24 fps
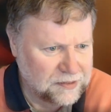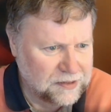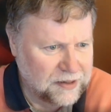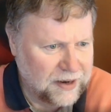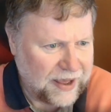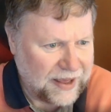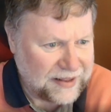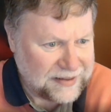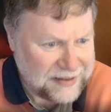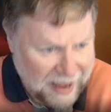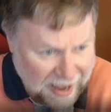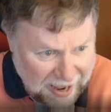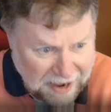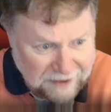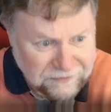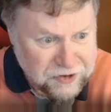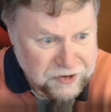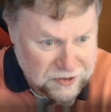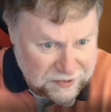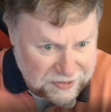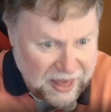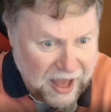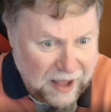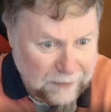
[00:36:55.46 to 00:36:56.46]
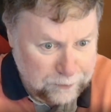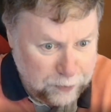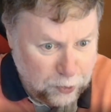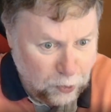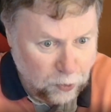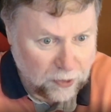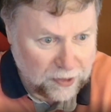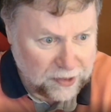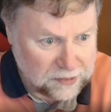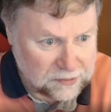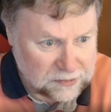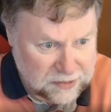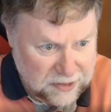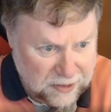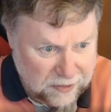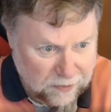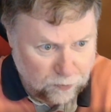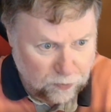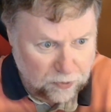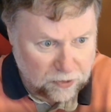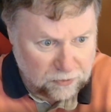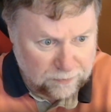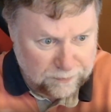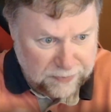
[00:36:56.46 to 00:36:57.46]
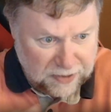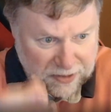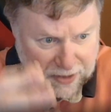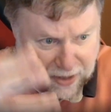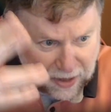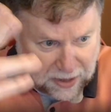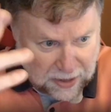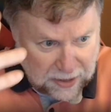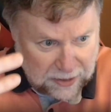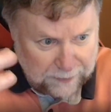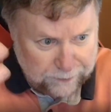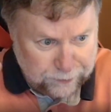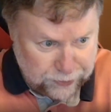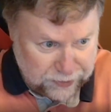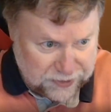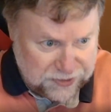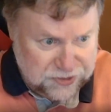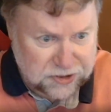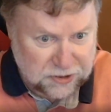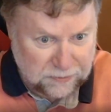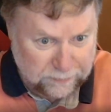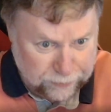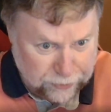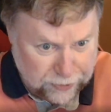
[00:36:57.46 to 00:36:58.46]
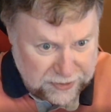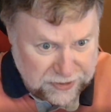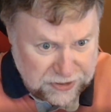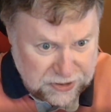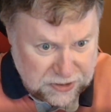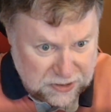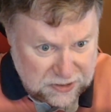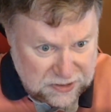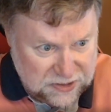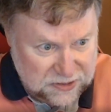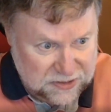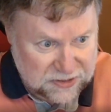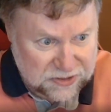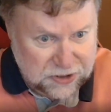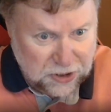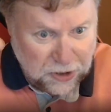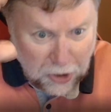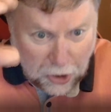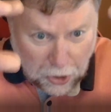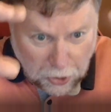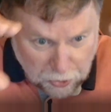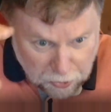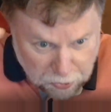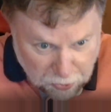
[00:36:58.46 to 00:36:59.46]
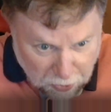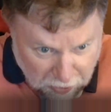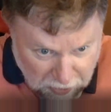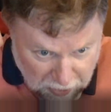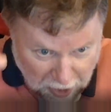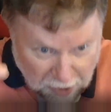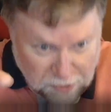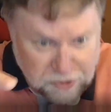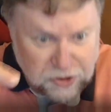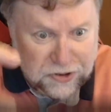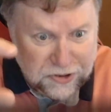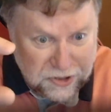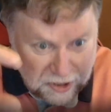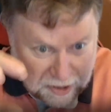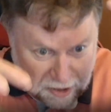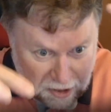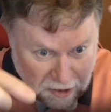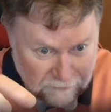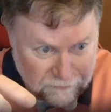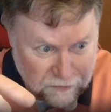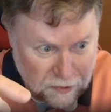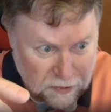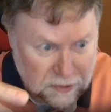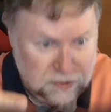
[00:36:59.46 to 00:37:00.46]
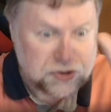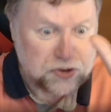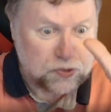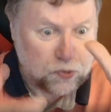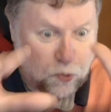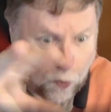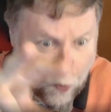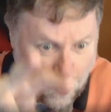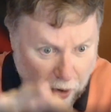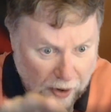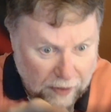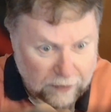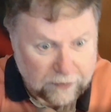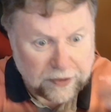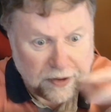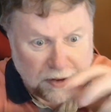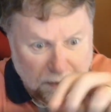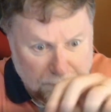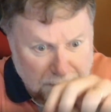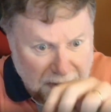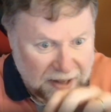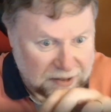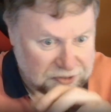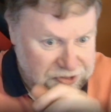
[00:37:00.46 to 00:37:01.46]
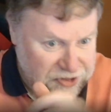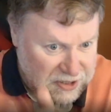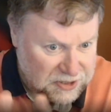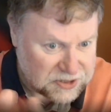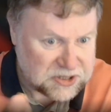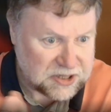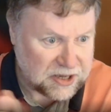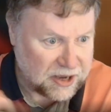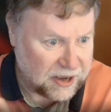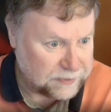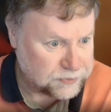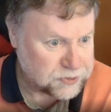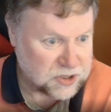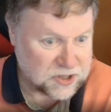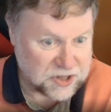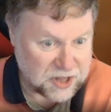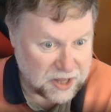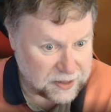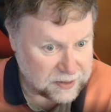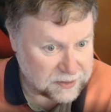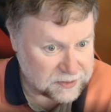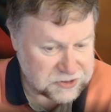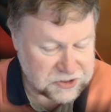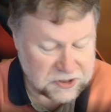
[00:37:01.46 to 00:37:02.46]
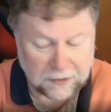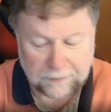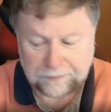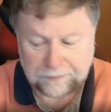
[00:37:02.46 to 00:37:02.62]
And after that point, there will be the high priests and priestesses who are under the covers worrying about these types of things,